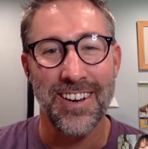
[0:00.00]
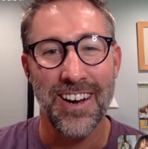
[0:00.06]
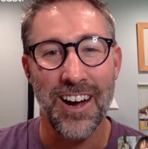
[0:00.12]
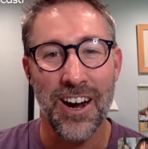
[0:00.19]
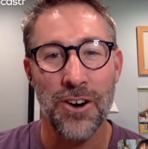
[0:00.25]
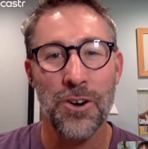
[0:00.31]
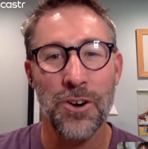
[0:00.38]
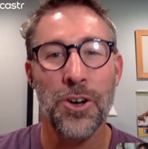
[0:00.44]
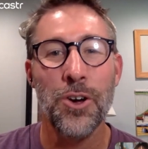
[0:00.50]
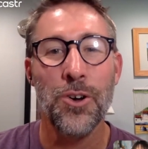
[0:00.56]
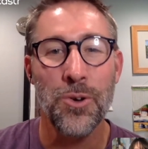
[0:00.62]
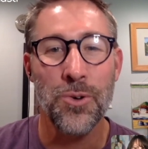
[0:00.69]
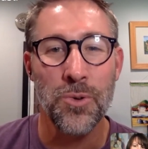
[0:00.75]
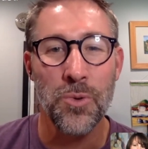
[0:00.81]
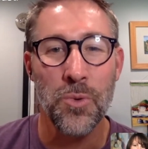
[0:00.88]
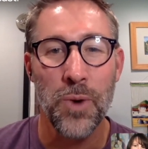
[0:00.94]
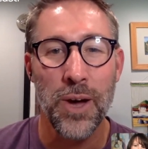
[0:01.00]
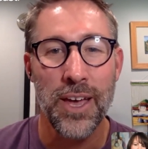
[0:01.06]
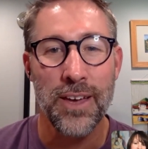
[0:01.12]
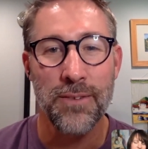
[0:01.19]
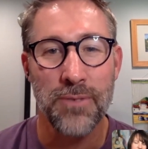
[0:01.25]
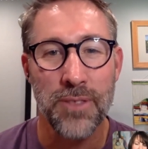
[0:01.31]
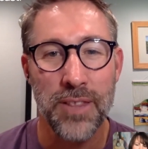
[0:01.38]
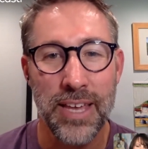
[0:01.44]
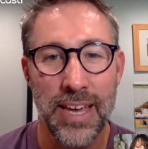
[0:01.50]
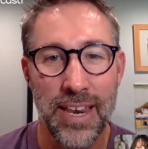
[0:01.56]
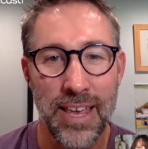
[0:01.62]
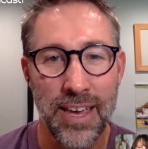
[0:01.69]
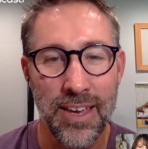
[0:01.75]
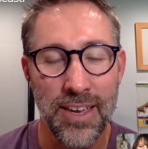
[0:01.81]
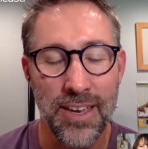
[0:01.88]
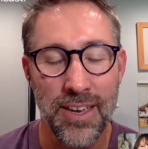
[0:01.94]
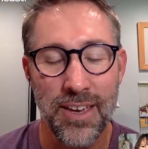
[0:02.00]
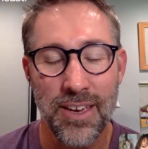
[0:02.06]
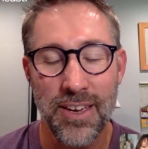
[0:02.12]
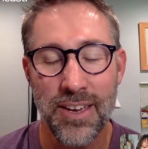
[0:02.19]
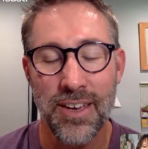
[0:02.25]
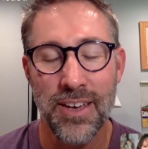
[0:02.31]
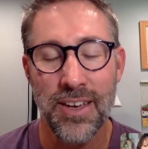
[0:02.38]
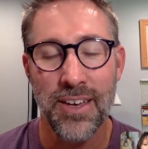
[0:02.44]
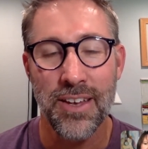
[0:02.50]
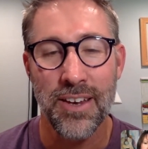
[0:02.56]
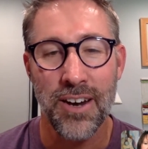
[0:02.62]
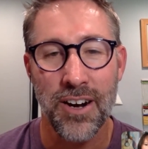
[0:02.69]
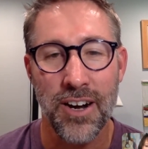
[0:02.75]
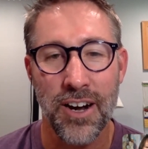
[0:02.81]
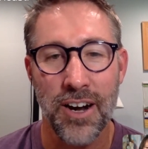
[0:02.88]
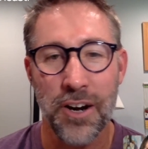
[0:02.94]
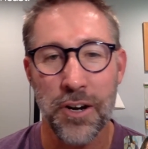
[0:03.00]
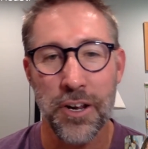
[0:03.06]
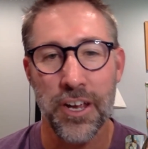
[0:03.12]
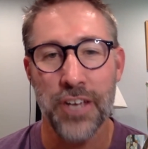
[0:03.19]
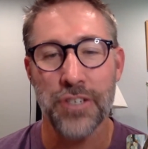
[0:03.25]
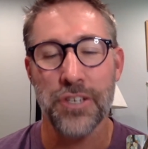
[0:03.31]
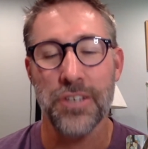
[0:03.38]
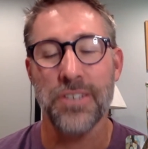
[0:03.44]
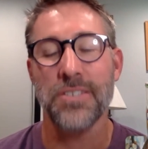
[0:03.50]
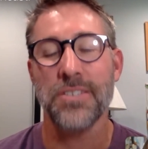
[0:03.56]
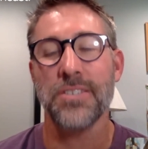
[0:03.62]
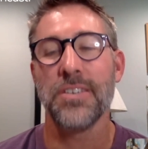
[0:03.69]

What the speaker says: our own way of leading in our congregations.